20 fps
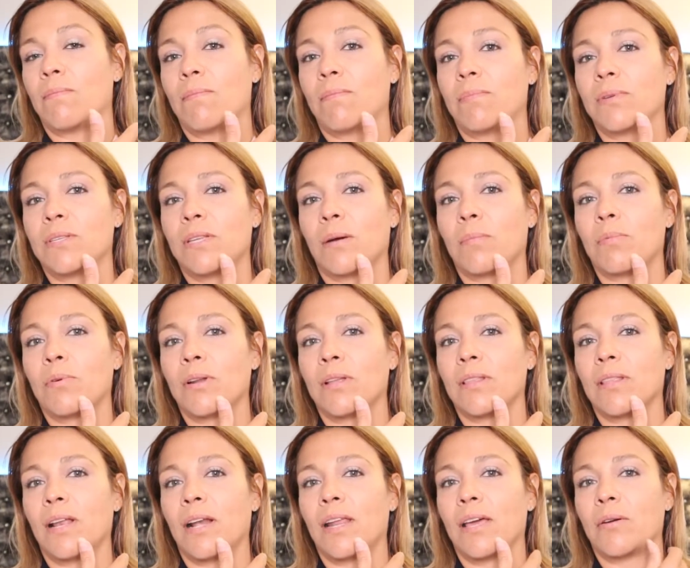start
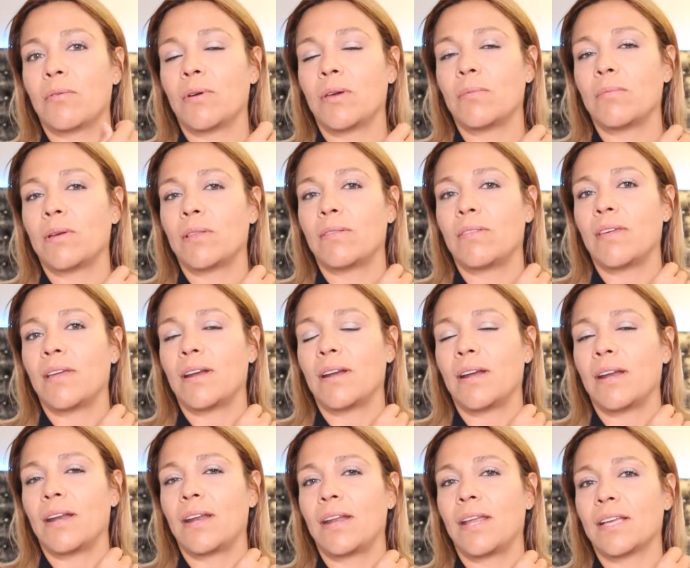putting the liquid, but
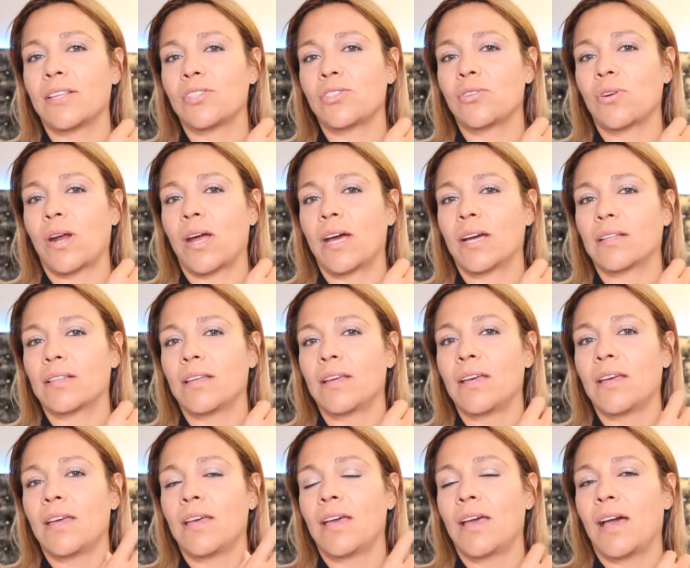then extract
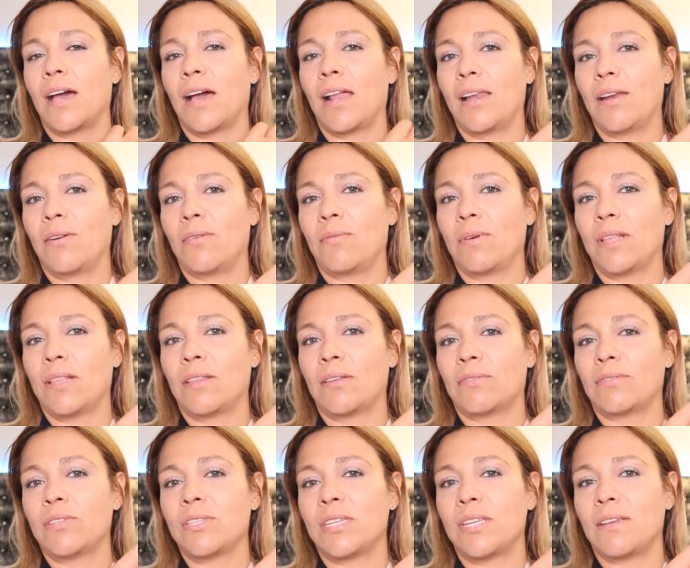a little bit to
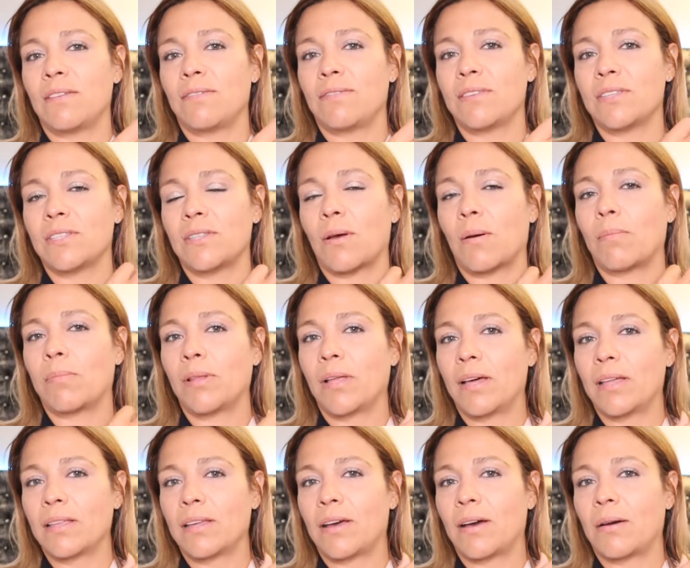see if it's no
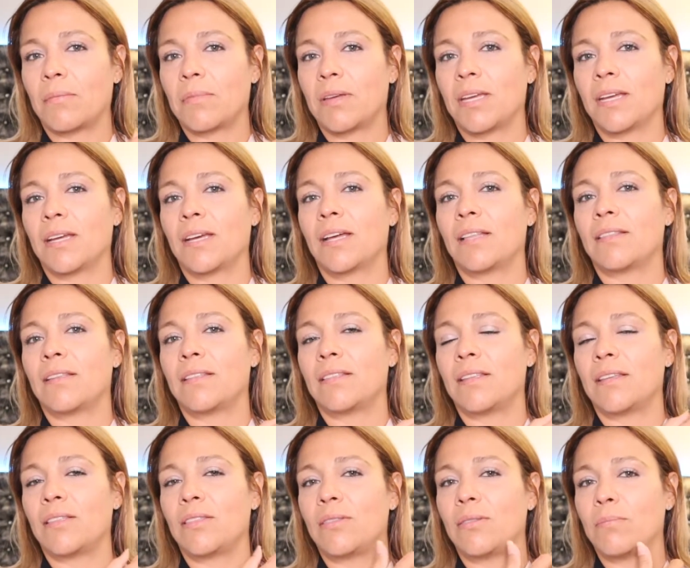blood coming, and then
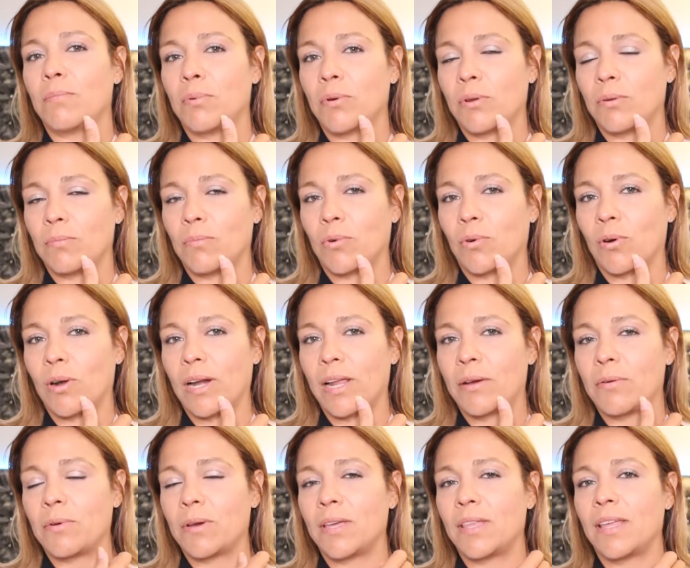they put more
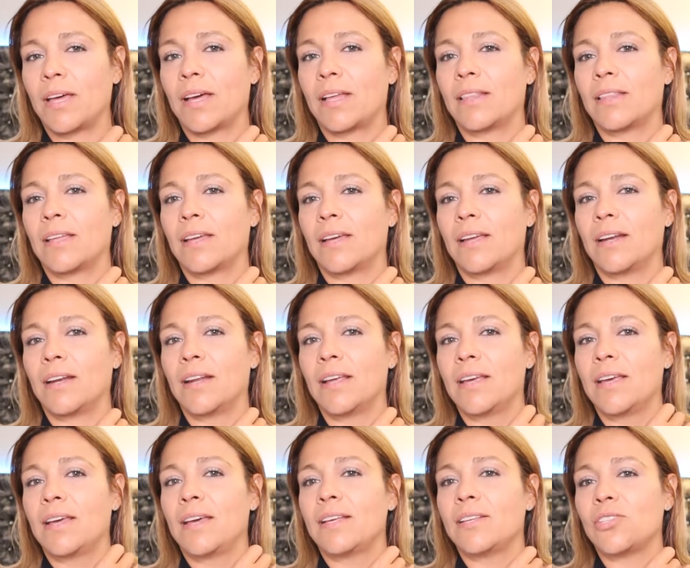liquid and then
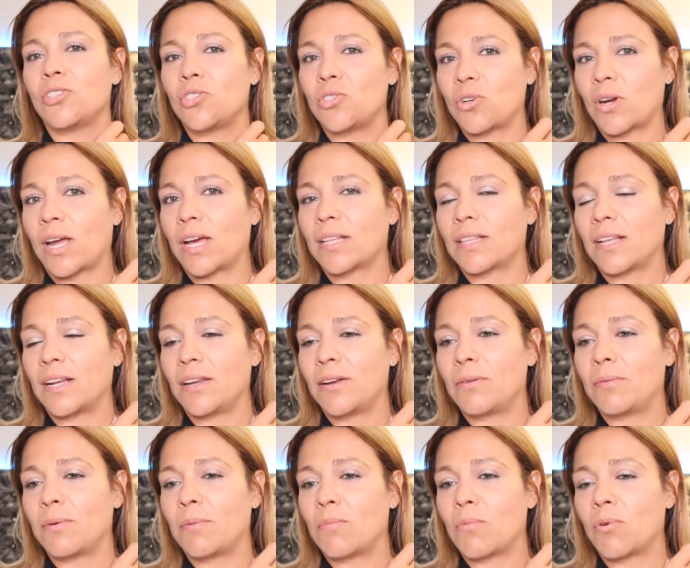extract a
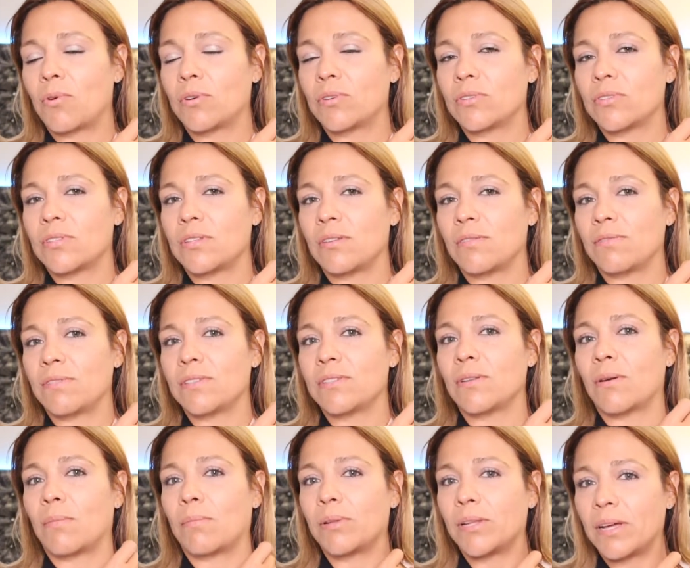little bit more to see if it's
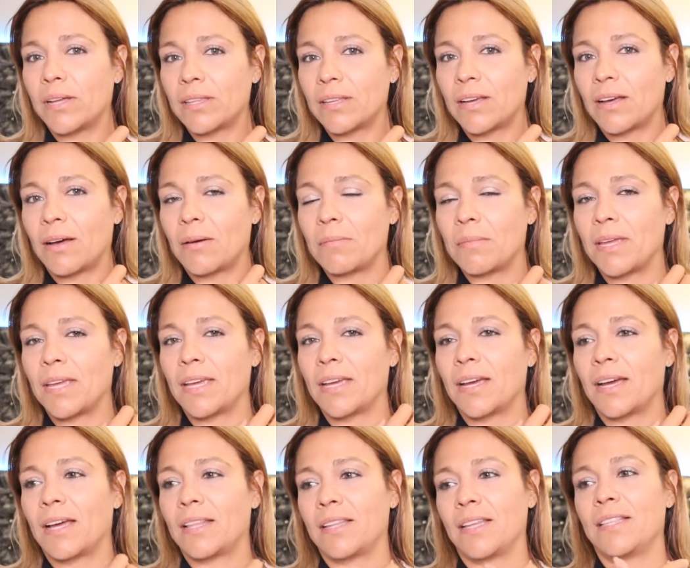no blood coming,
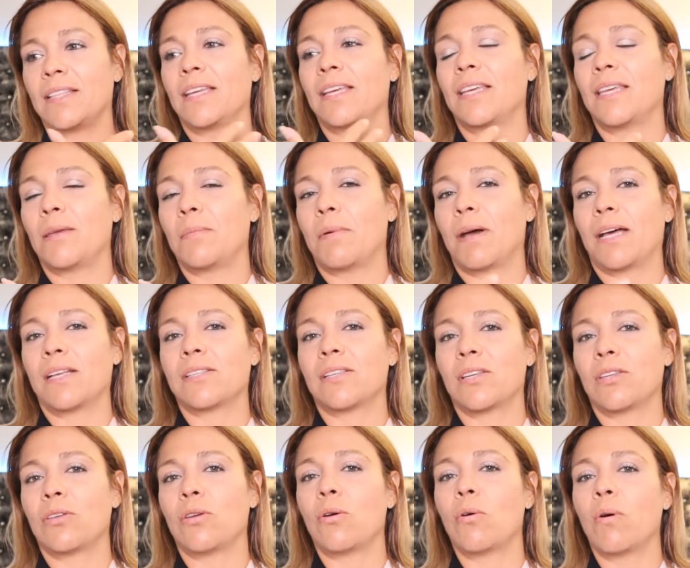and then they keep
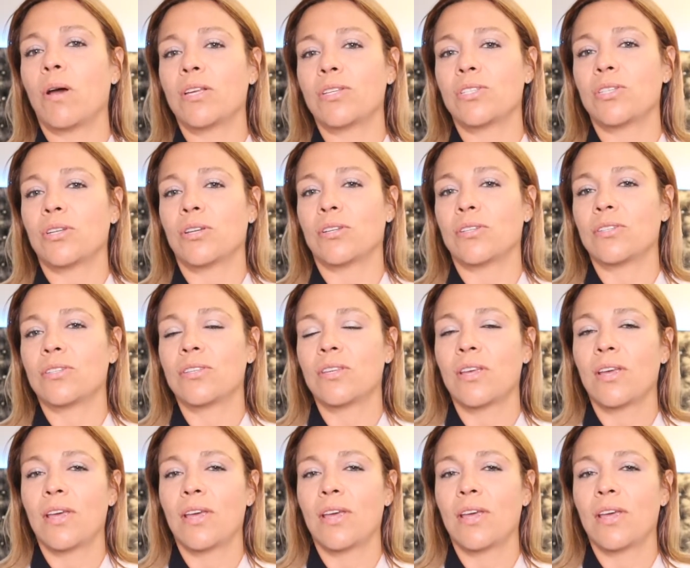asking you questions,